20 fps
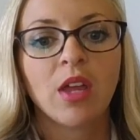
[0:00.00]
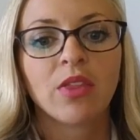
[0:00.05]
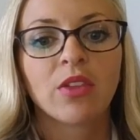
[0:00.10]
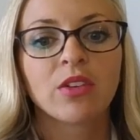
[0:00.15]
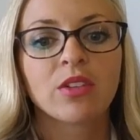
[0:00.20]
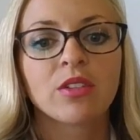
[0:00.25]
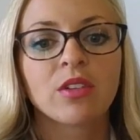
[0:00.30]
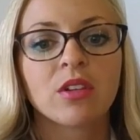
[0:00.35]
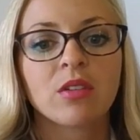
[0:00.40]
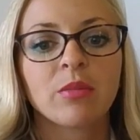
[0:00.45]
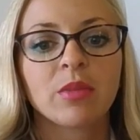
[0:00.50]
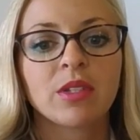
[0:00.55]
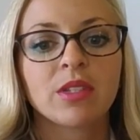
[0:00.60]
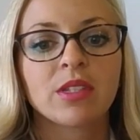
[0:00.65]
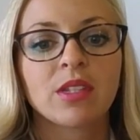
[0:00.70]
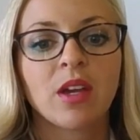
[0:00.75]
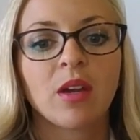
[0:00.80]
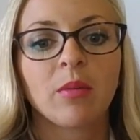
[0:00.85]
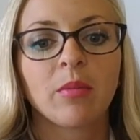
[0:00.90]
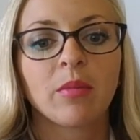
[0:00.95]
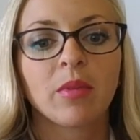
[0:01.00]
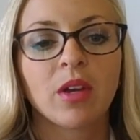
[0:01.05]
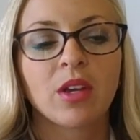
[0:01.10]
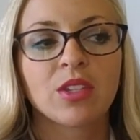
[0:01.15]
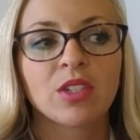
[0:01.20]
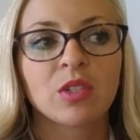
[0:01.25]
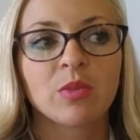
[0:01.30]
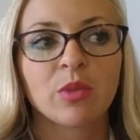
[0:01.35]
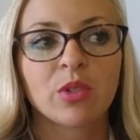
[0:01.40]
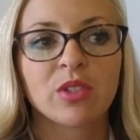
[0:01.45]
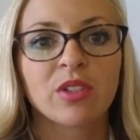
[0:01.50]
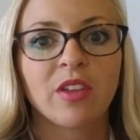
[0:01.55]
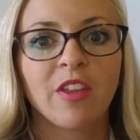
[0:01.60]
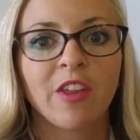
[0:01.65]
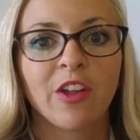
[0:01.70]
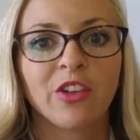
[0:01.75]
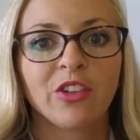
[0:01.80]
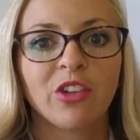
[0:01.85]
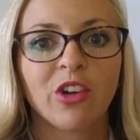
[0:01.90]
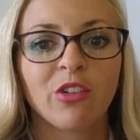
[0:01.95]
There's going to be some customers that
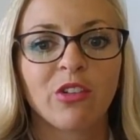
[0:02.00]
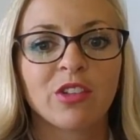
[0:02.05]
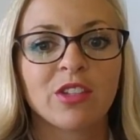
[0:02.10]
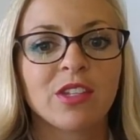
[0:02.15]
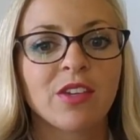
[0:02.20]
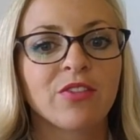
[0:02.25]
they'll notice